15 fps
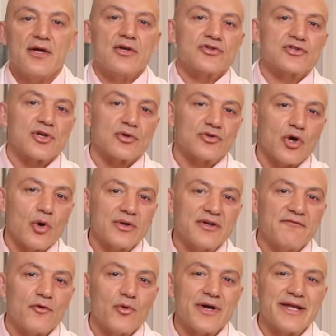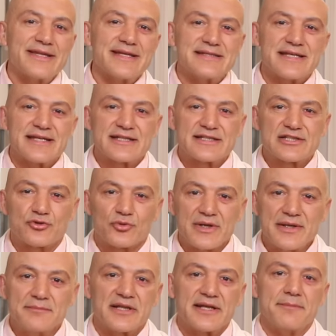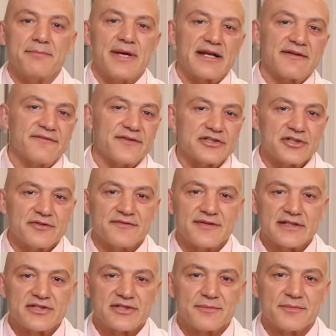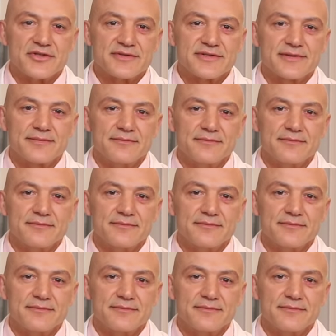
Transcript: So don't avoid these extremely beneficial vegetables.